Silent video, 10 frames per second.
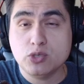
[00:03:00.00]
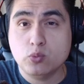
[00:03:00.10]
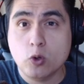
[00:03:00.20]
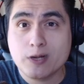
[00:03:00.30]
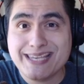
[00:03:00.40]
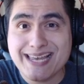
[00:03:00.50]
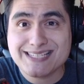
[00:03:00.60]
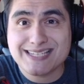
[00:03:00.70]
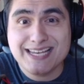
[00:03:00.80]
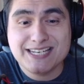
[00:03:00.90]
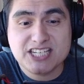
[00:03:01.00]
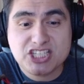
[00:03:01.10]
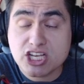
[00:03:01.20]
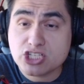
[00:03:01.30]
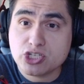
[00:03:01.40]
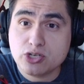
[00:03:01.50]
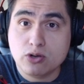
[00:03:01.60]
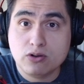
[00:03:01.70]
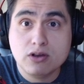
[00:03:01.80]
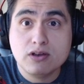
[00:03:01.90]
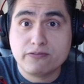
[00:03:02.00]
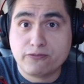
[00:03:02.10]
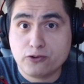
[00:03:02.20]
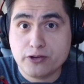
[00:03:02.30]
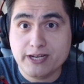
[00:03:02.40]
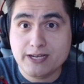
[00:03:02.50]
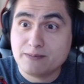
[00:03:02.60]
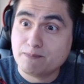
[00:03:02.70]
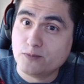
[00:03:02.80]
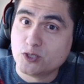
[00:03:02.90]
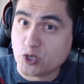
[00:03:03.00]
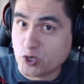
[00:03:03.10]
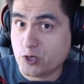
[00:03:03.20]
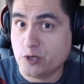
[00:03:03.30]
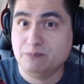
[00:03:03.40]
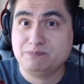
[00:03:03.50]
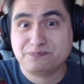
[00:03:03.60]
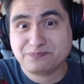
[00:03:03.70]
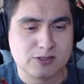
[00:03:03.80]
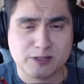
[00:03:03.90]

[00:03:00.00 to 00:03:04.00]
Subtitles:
will get an additional free turn. So